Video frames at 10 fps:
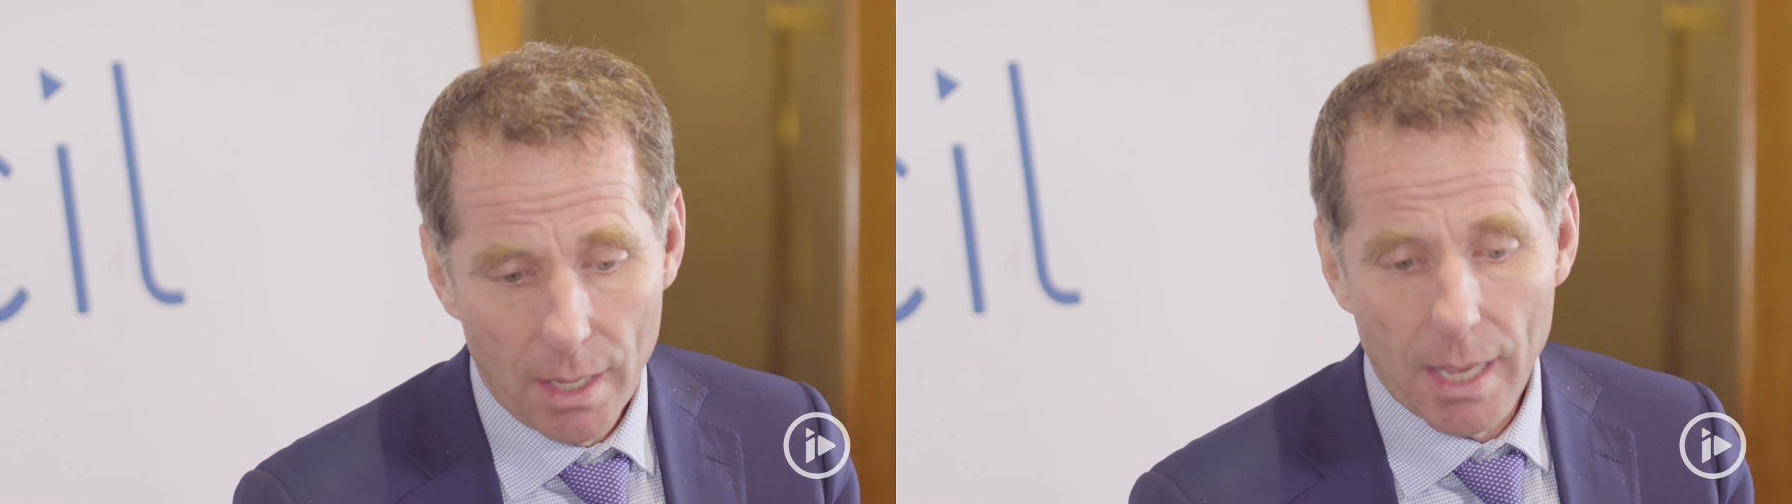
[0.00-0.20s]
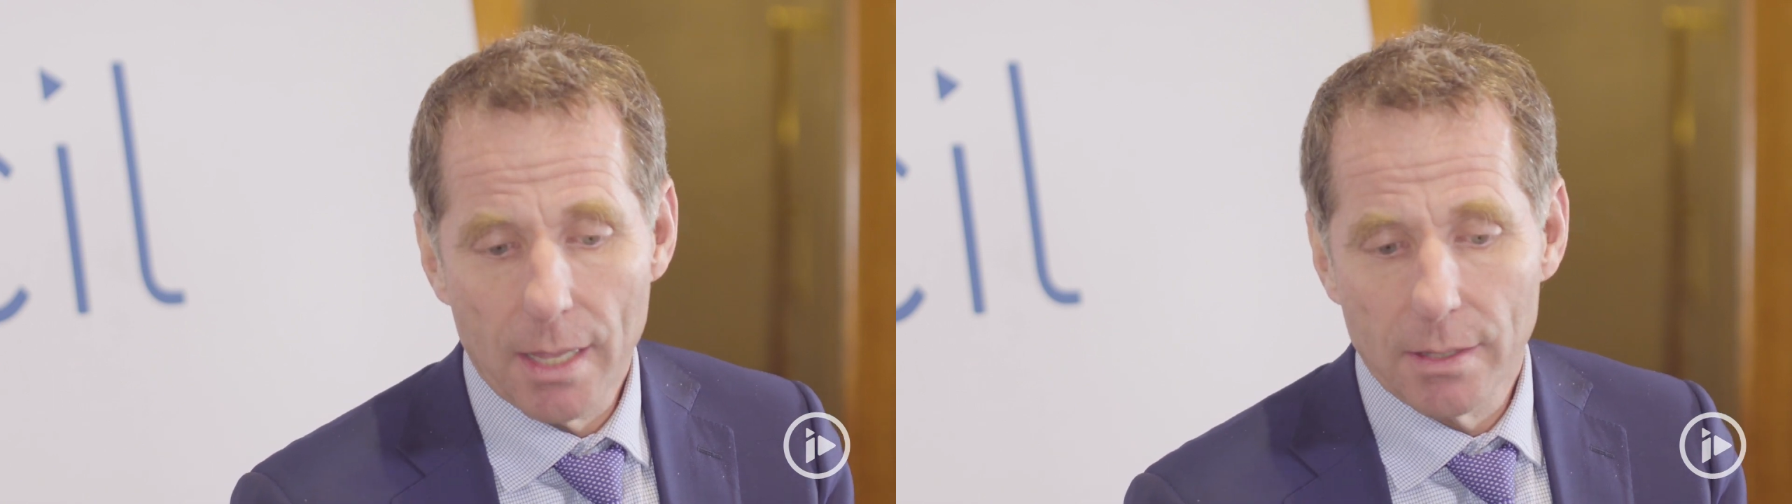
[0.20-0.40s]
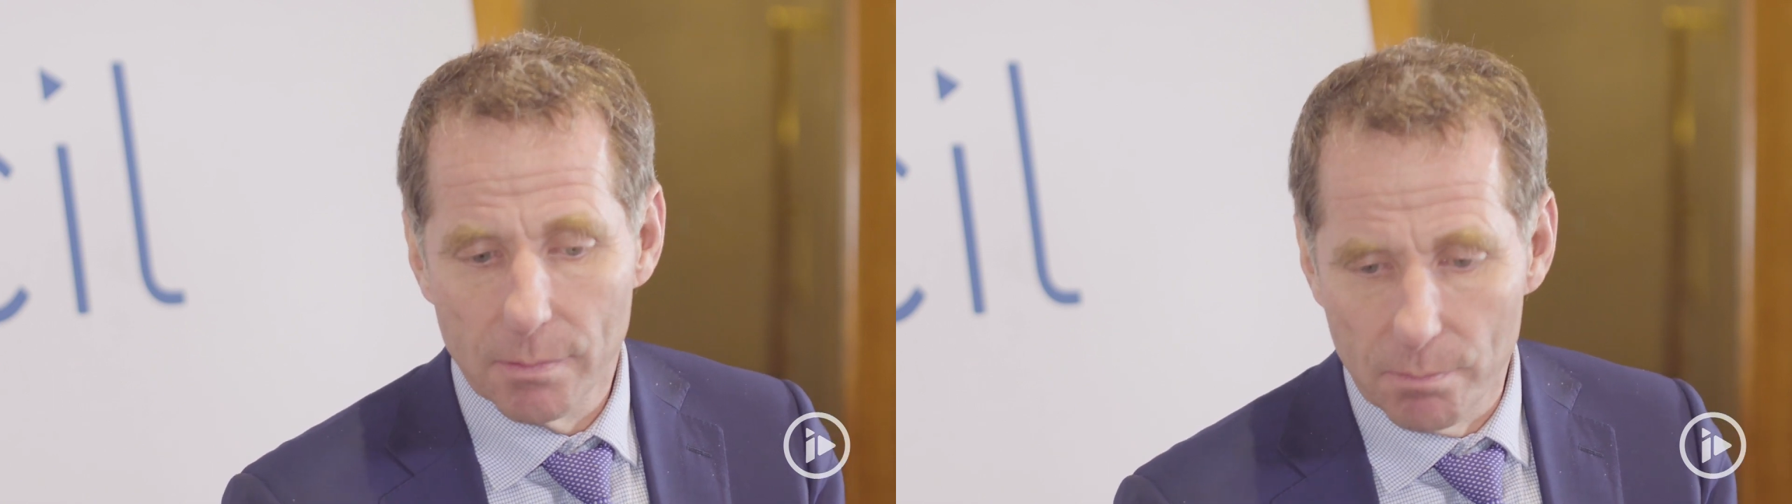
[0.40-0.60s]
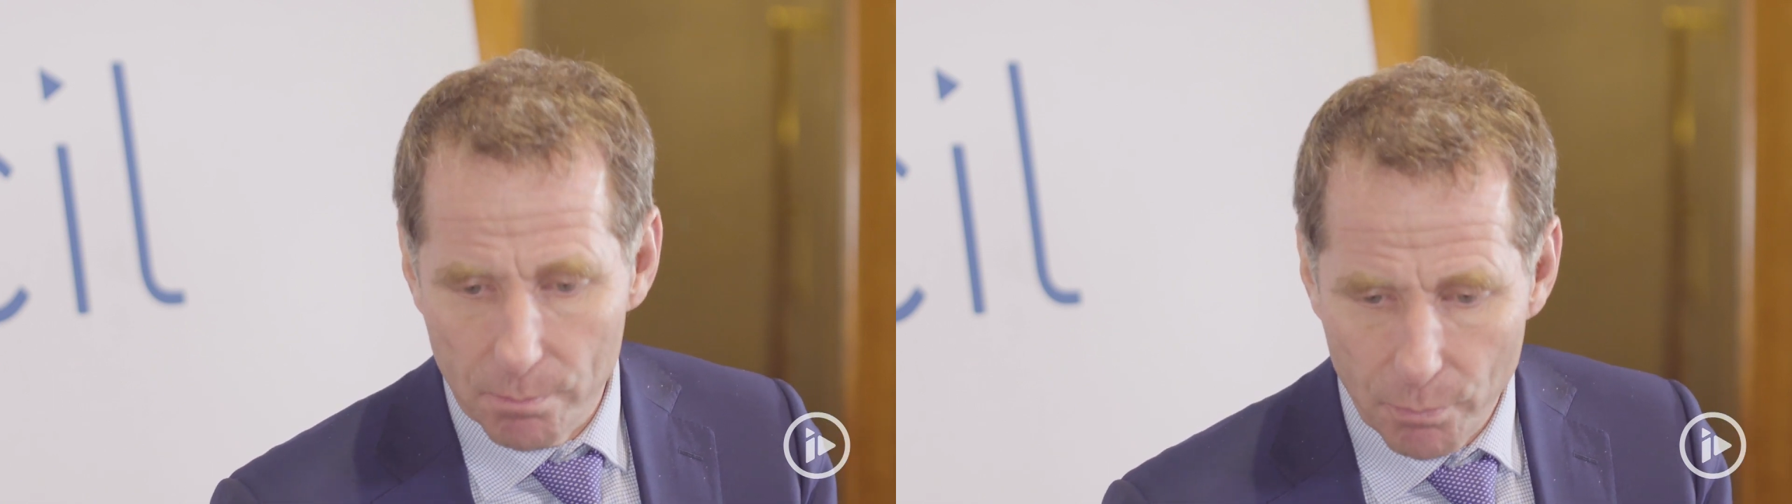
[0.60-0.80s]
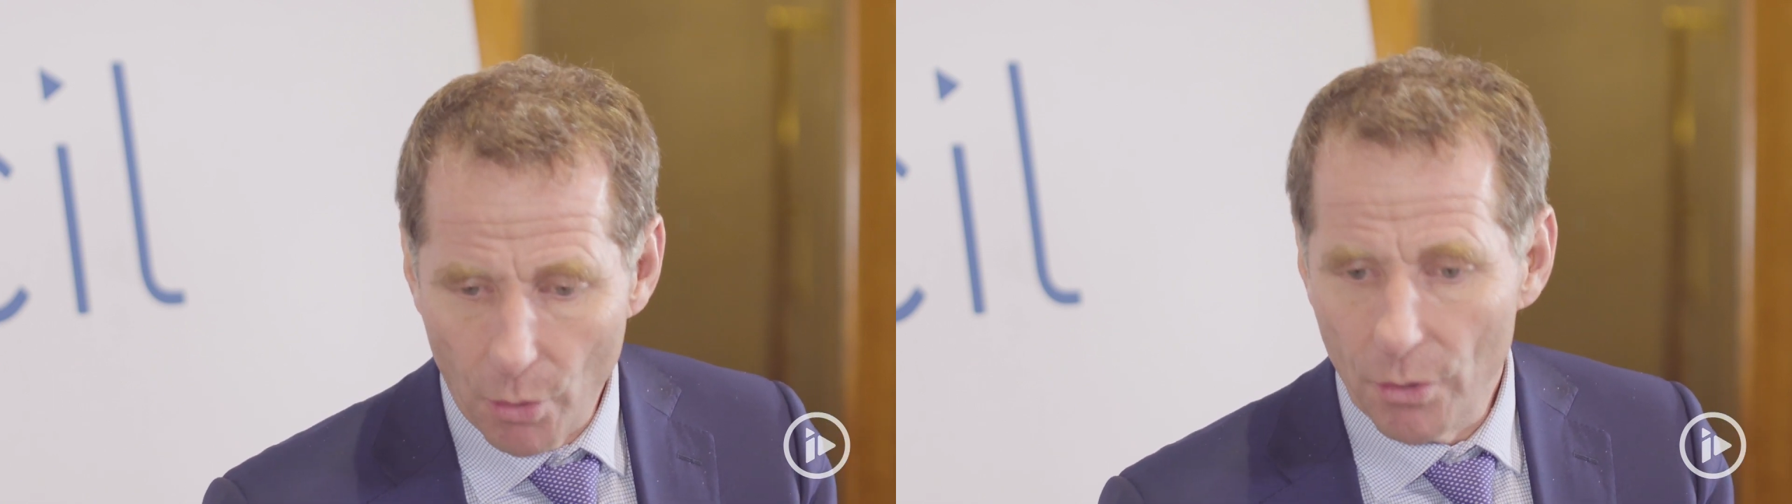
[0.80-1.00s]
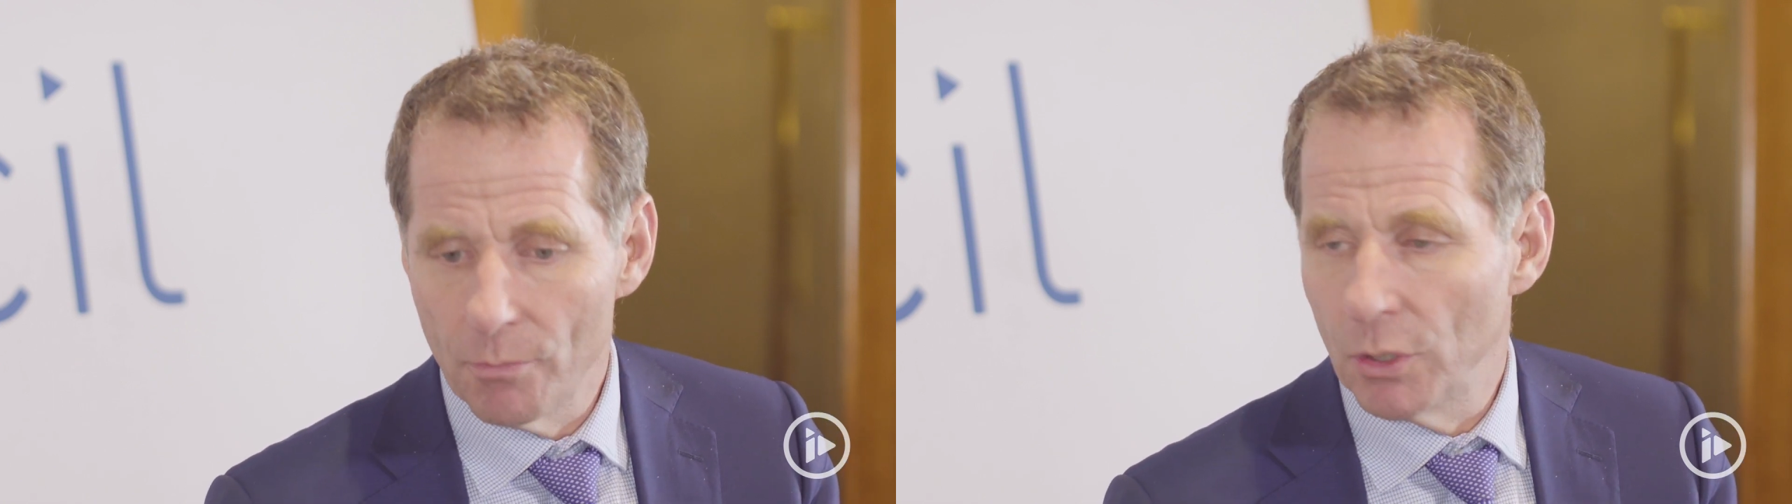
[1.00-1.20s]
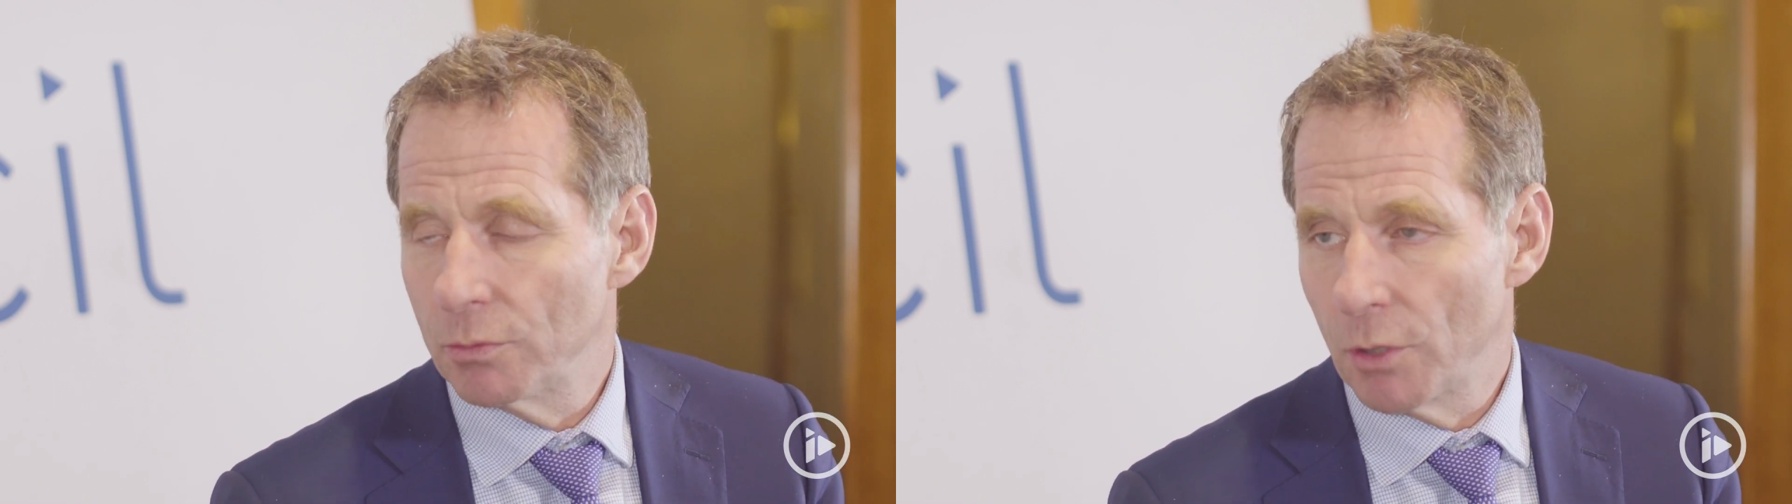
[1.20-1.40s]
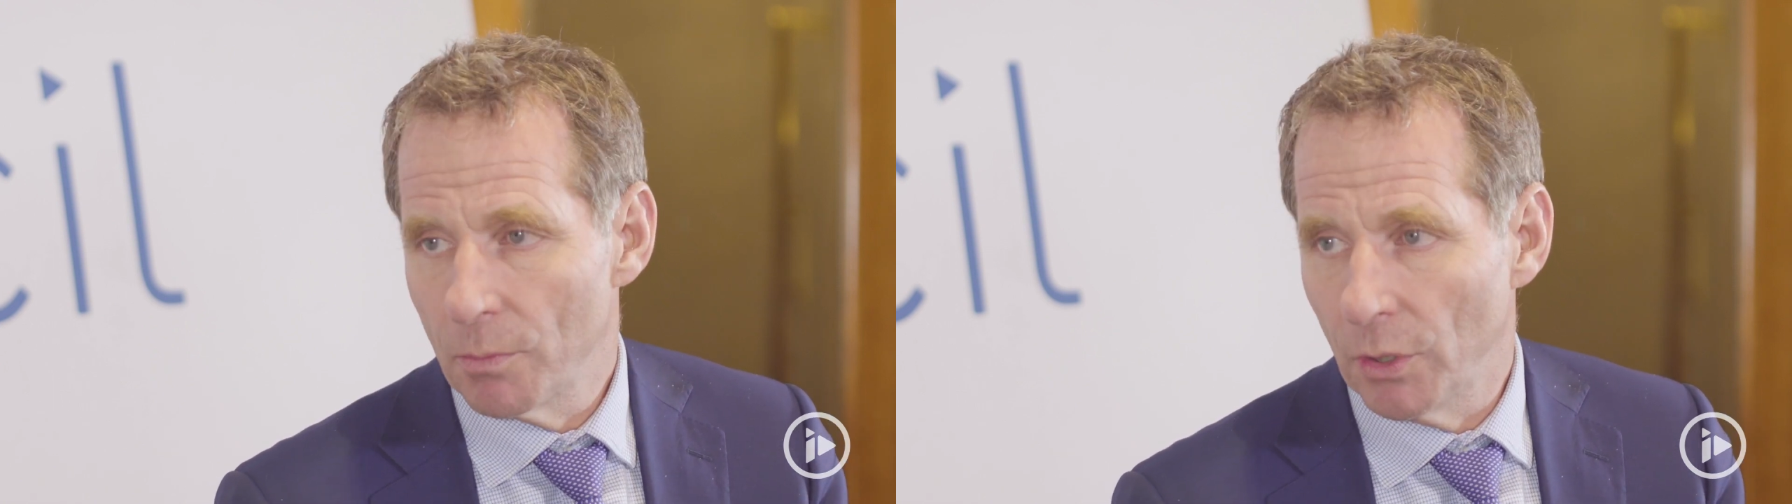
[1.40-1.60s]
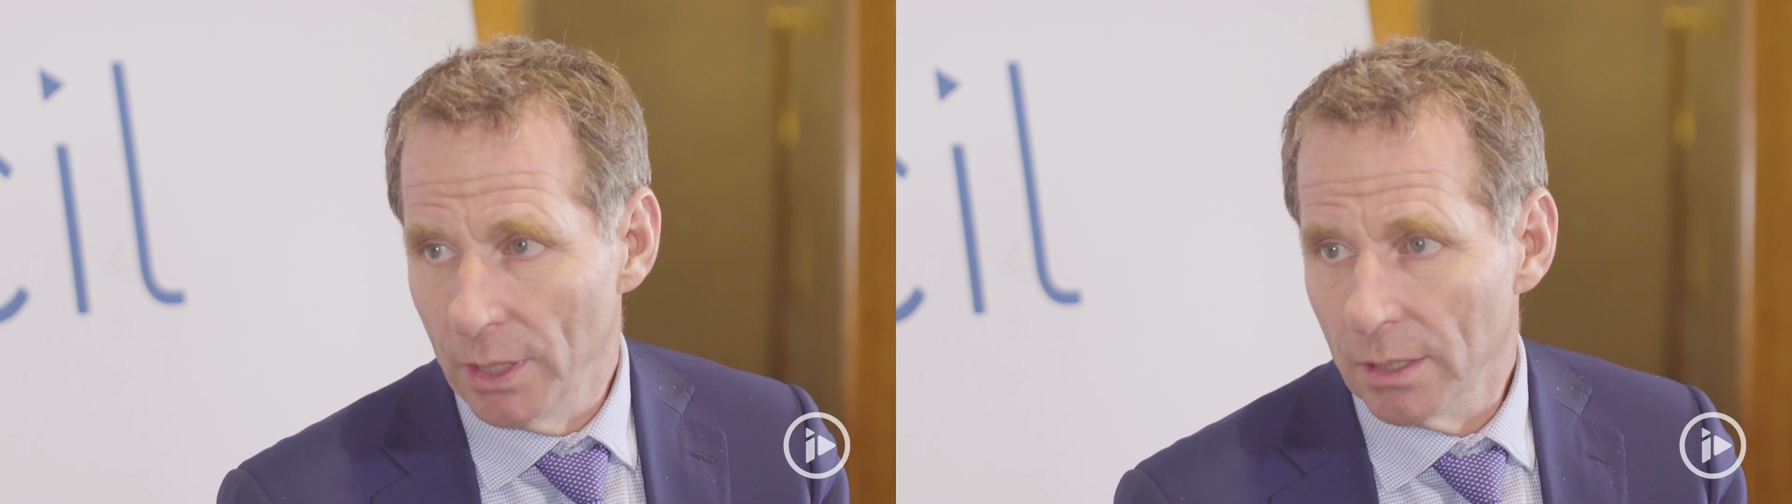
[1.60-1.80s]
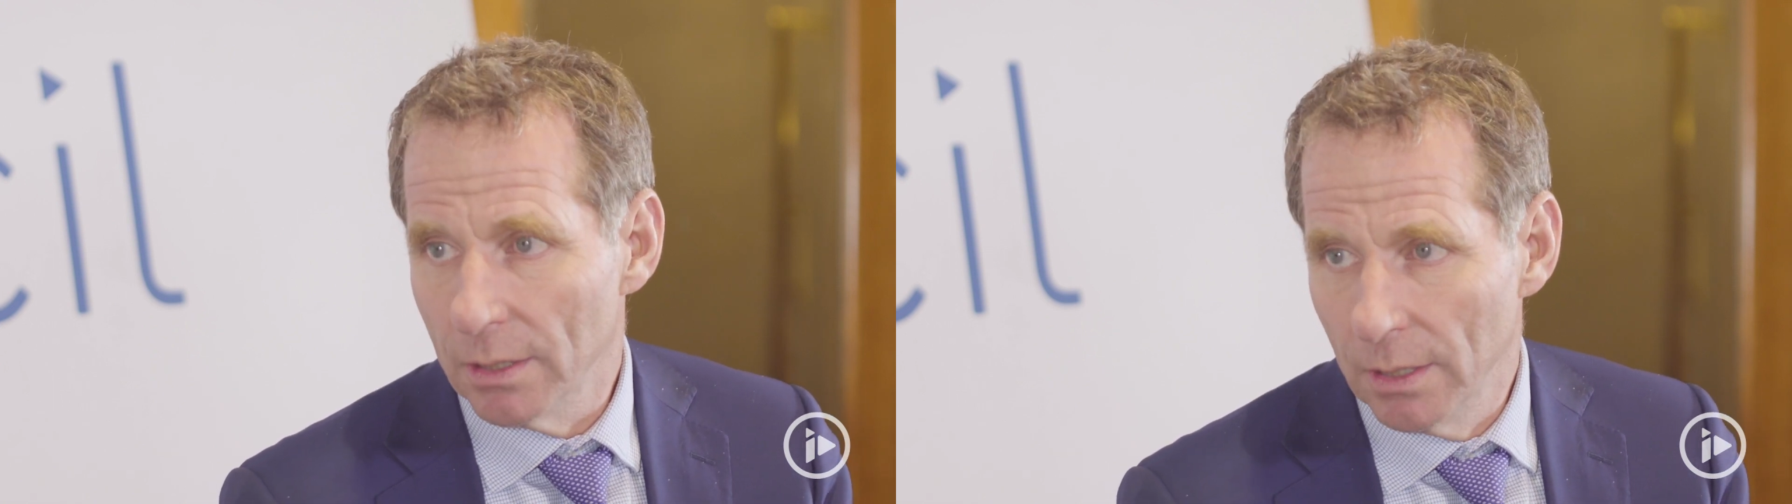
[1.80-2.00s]
and borrow much more
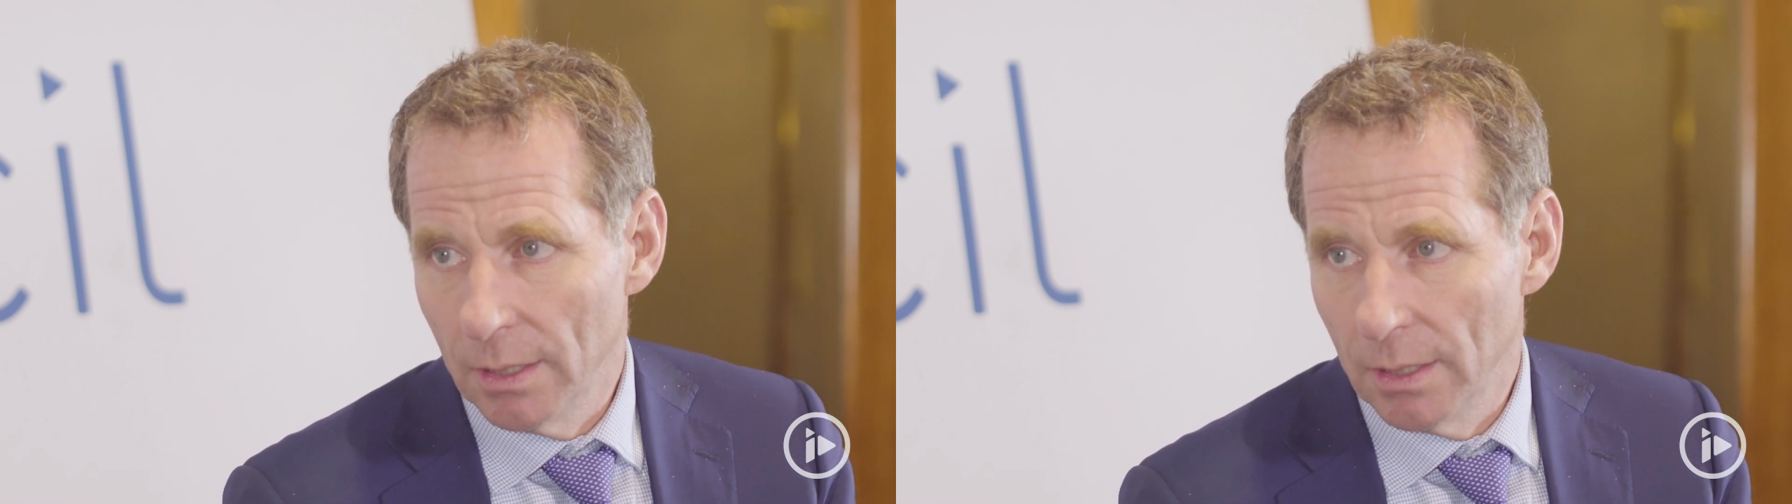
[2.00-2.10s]
money